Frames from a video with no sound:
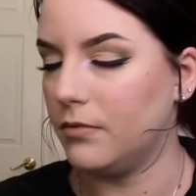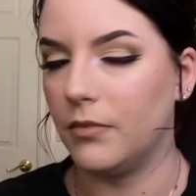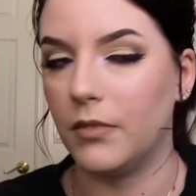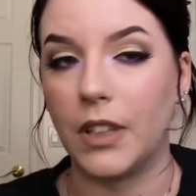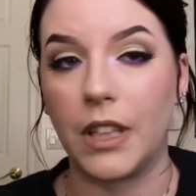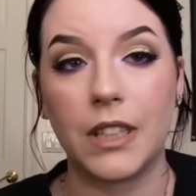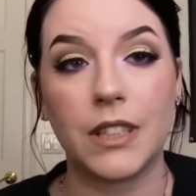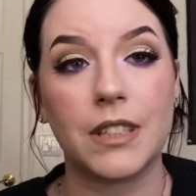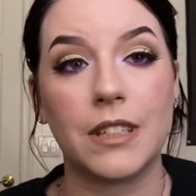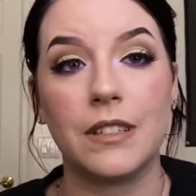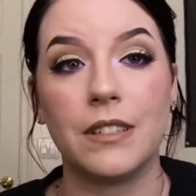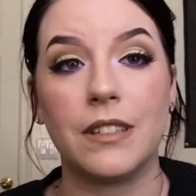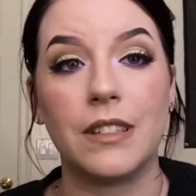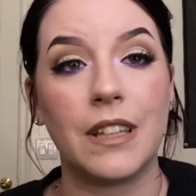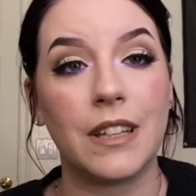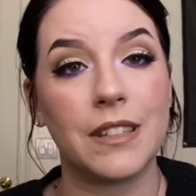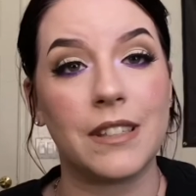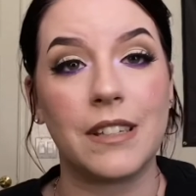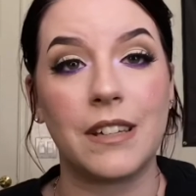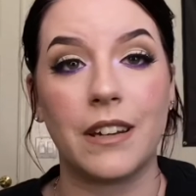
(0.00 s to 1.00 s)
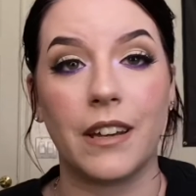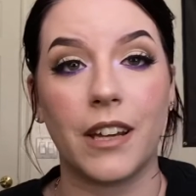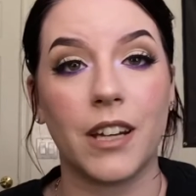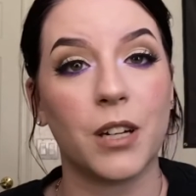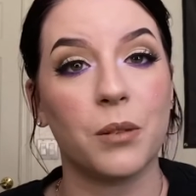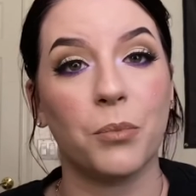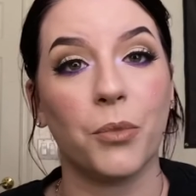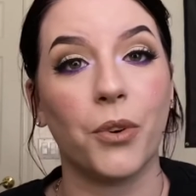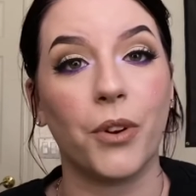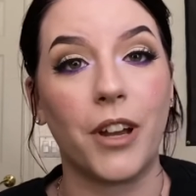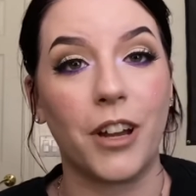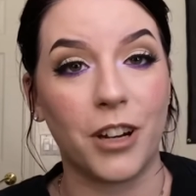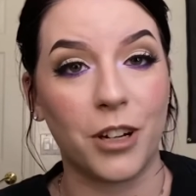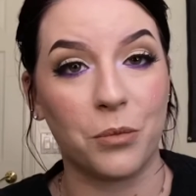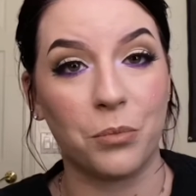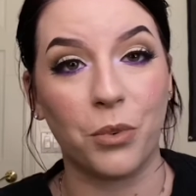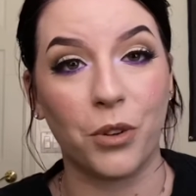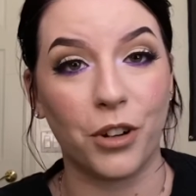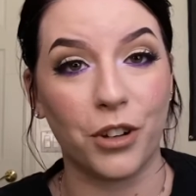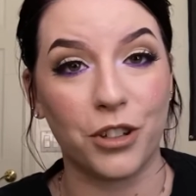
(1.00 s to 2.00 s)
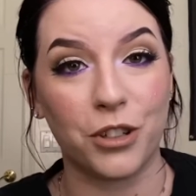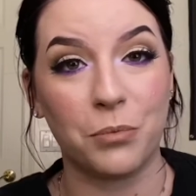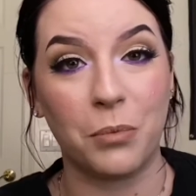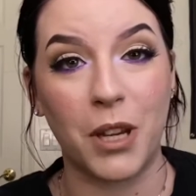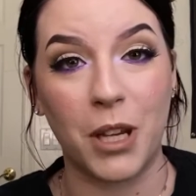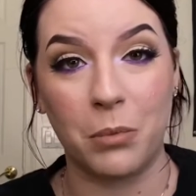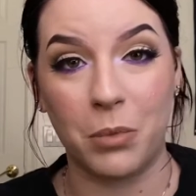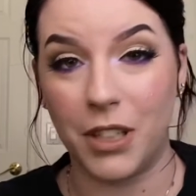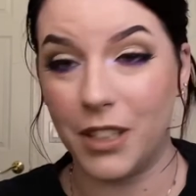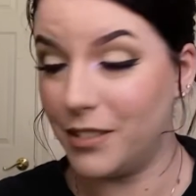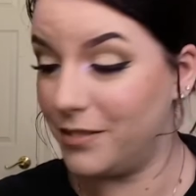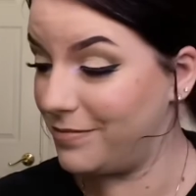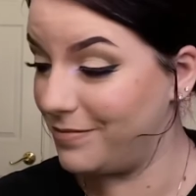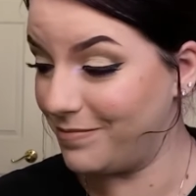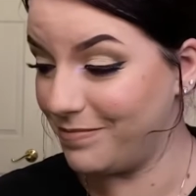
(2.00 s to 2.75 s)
that's because that's an animal hairbrush, baby.